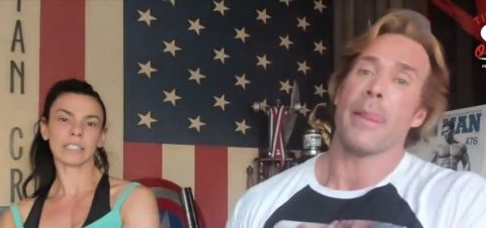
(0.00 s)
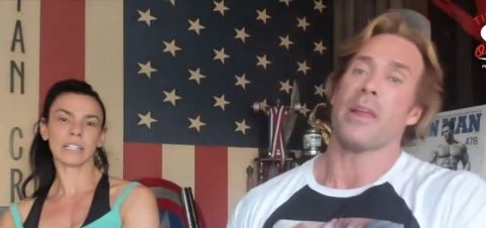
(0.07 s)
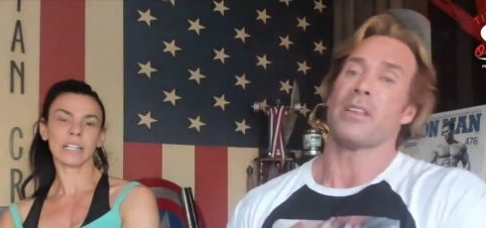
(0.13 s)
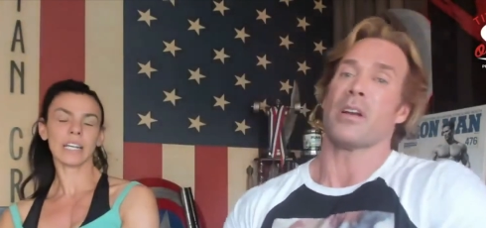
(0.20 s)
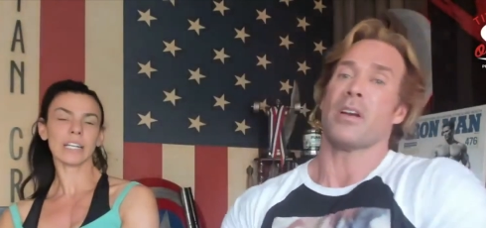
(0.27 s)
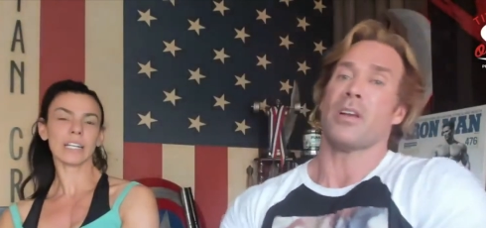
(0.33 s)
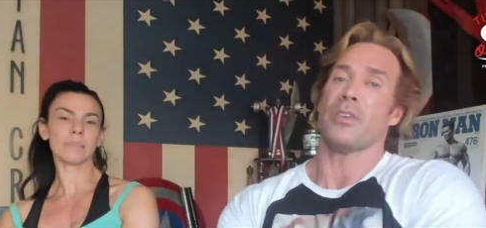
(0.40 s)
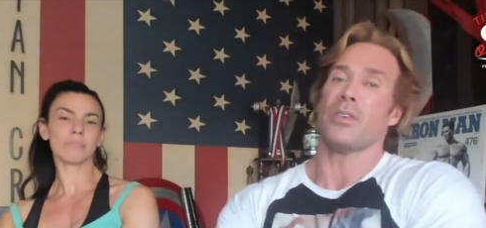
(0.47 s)

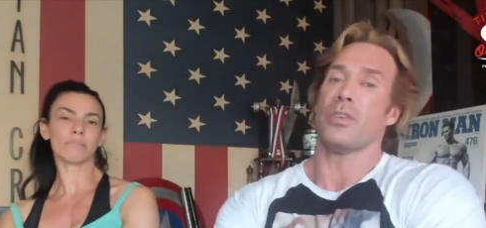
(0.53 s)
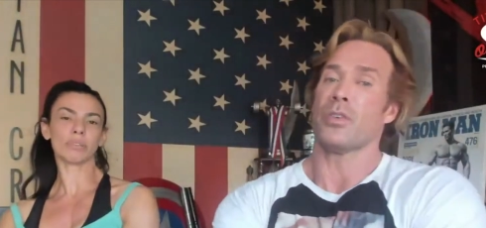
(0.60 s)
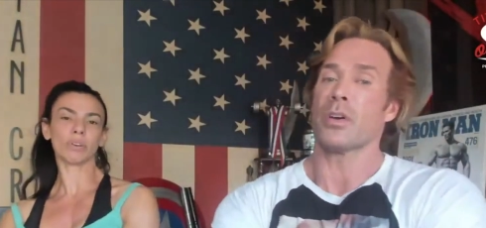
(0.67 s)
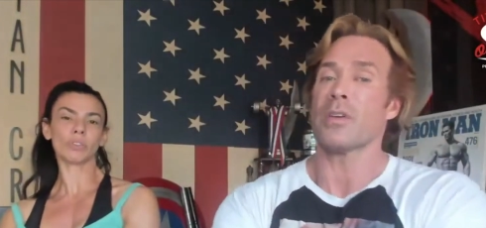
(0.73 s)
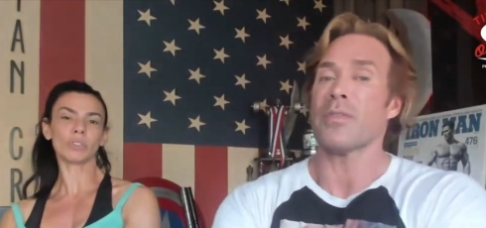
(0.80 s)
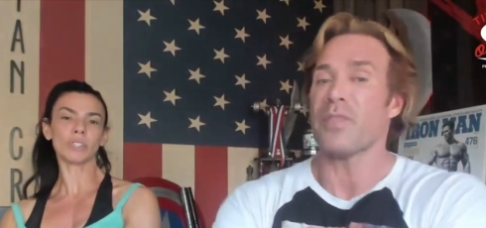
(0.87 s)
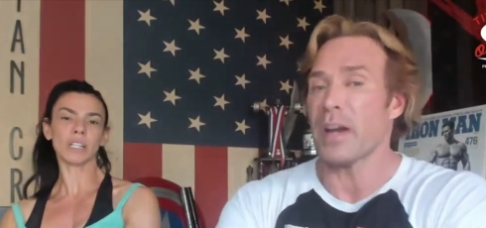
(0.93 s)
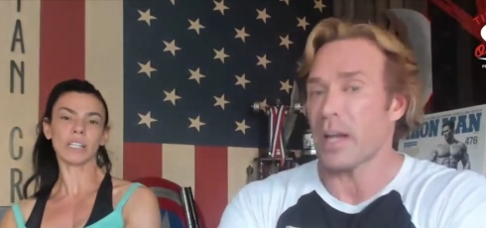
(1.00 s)
Speaker 1: And
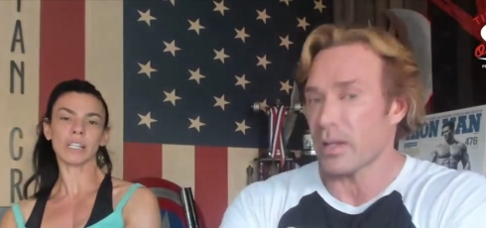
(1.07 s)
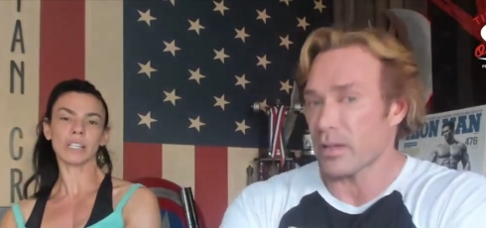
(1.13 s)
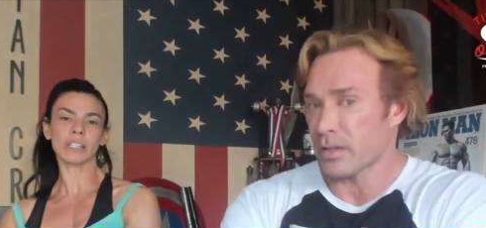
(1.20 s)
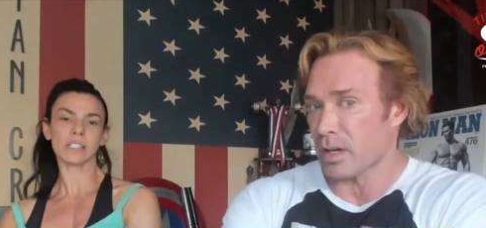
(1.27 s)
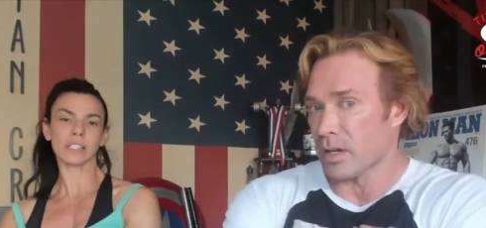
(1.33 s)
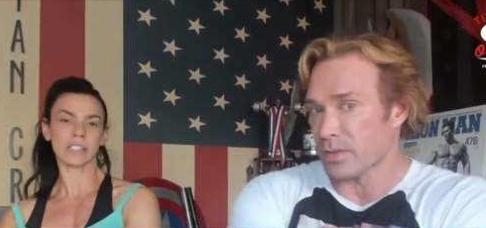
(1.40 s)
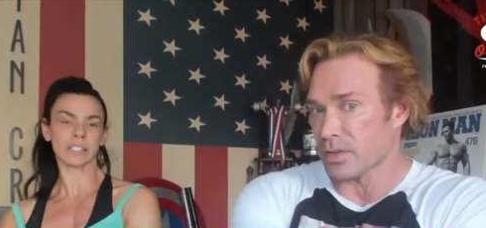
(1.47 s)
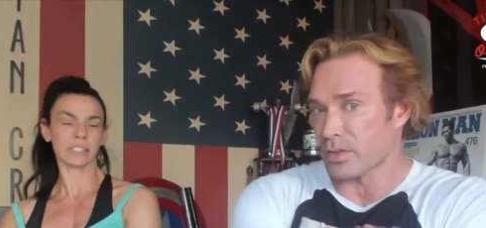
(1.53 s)
you're going to find
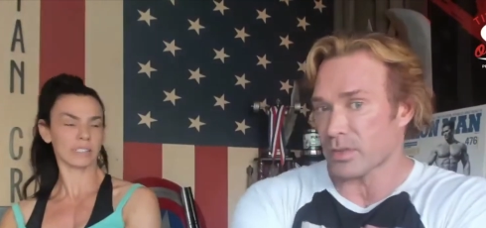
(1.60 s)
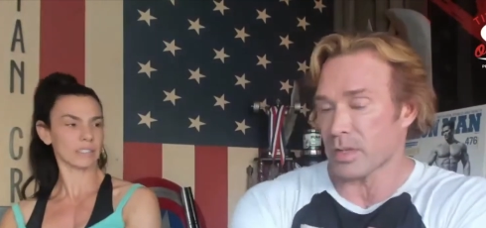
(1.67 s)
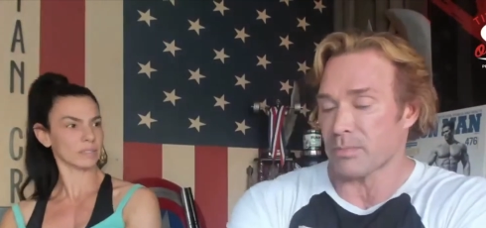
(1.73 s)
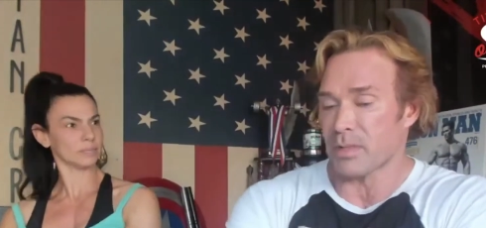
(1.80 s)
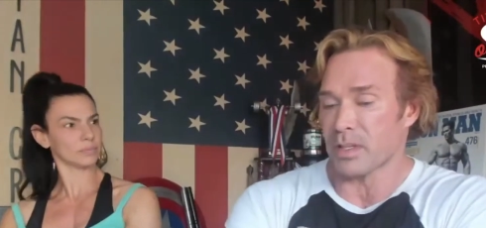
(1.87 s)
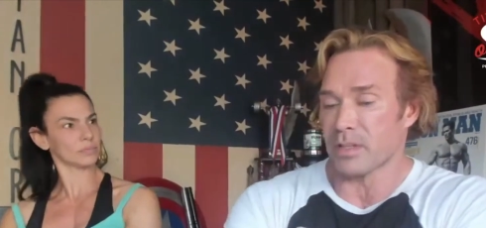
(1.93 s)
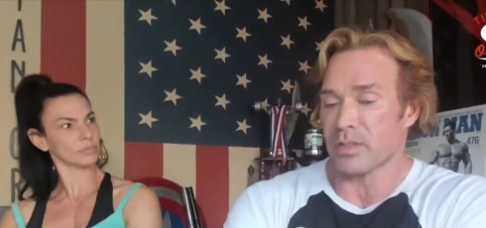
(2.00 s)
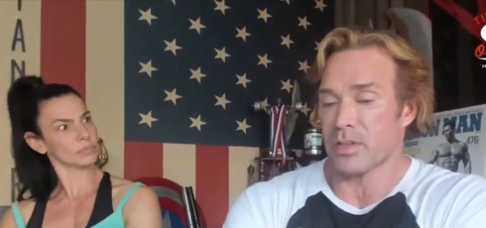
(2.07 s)
out also
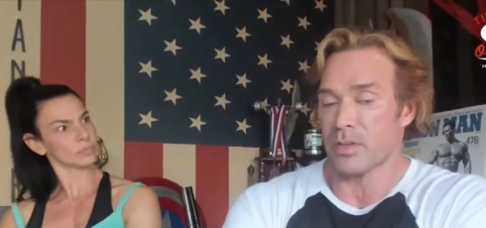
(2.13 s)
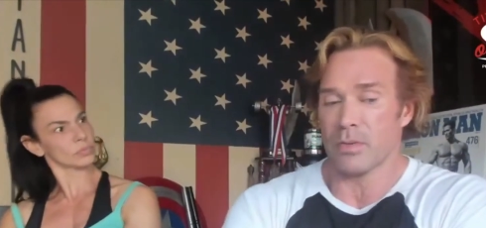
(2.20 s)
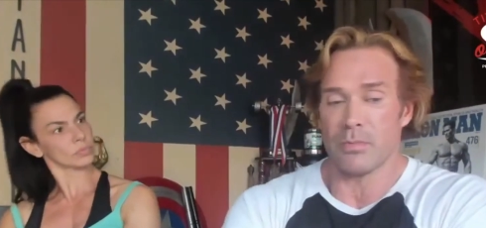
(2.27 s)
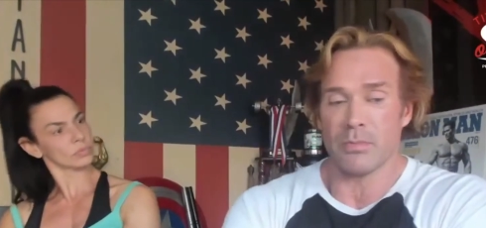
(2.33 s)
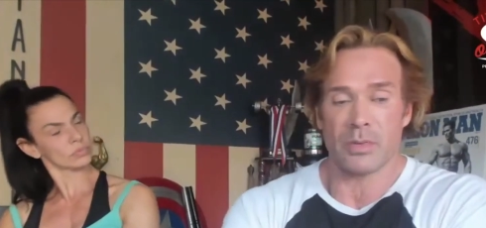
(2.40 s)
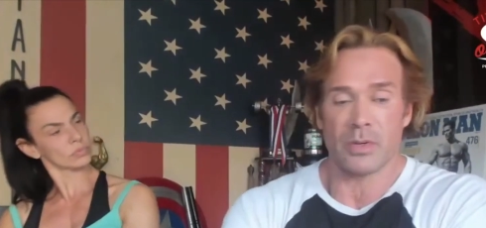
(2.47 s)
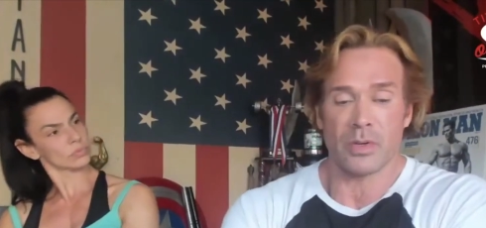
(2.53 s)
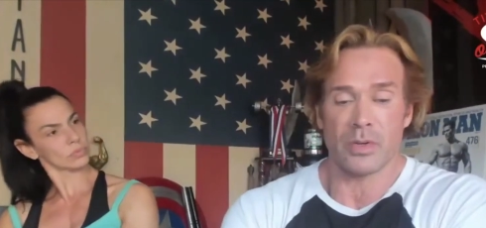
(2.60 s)
something
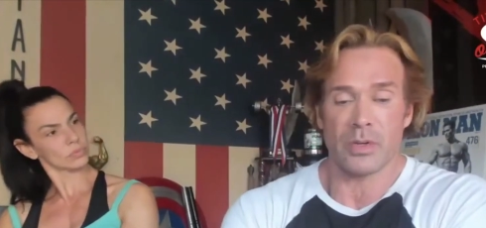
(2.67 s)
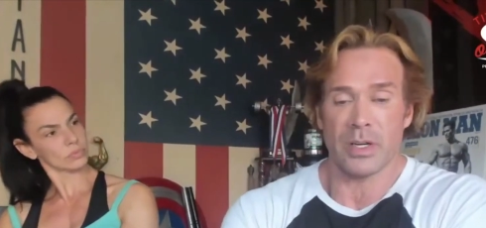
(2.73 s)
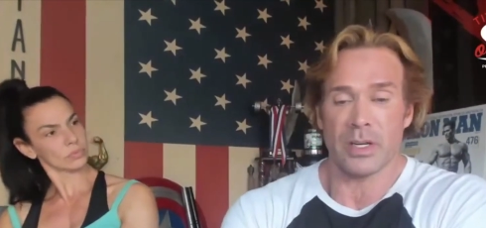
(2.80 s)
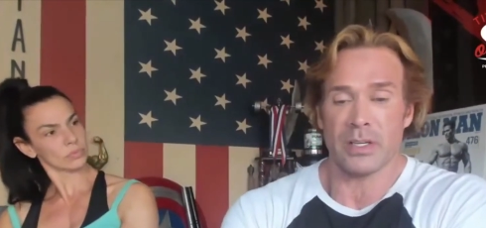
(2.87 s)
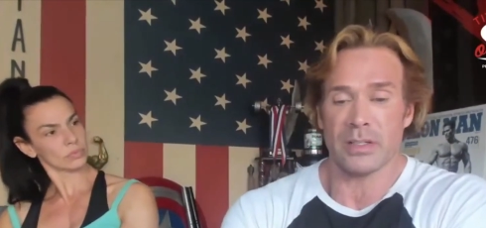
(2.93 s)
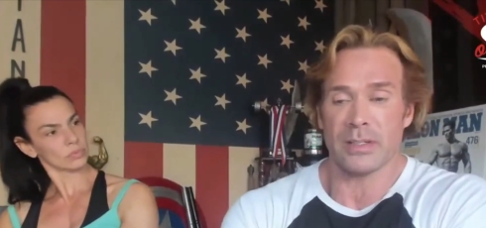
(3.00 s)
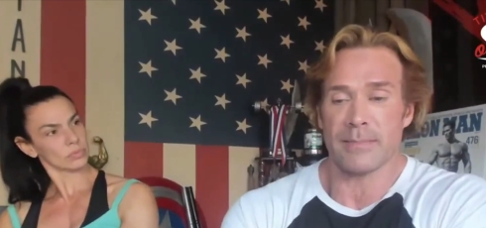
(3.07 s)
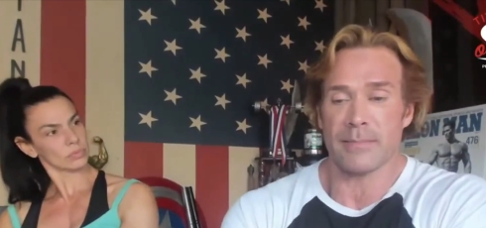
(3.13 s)
too, Magruder,
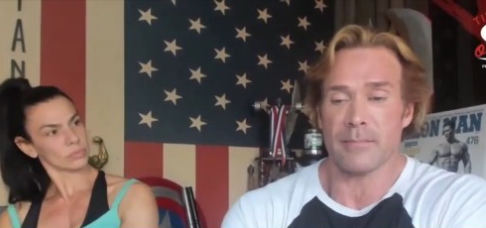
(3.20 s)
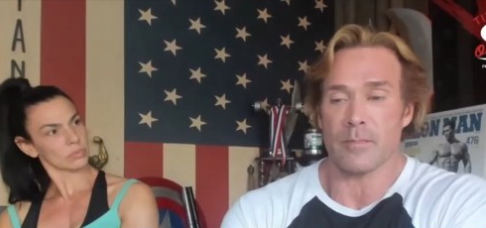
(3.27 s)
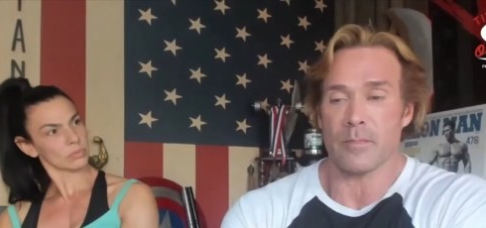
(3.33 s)
is